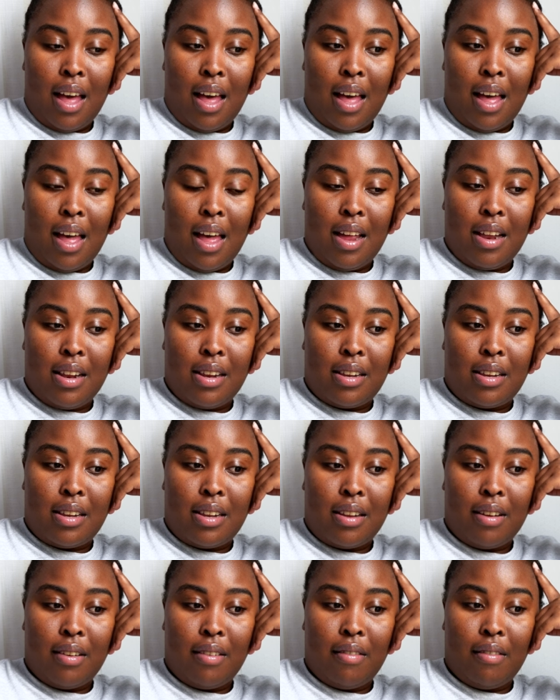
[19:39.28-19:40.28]

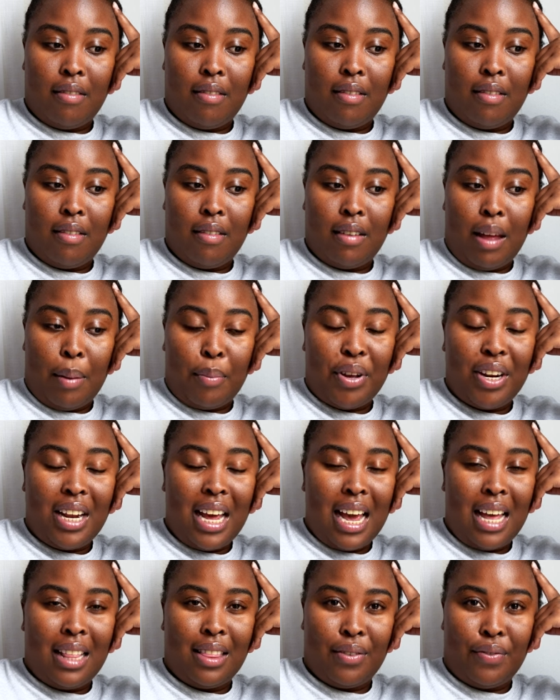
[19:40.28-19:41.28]
and I'm gonna
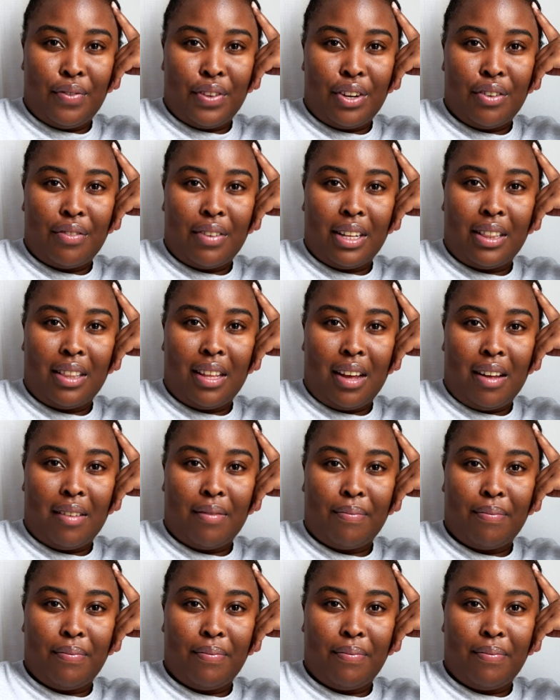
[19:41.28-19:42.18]
end the video right there.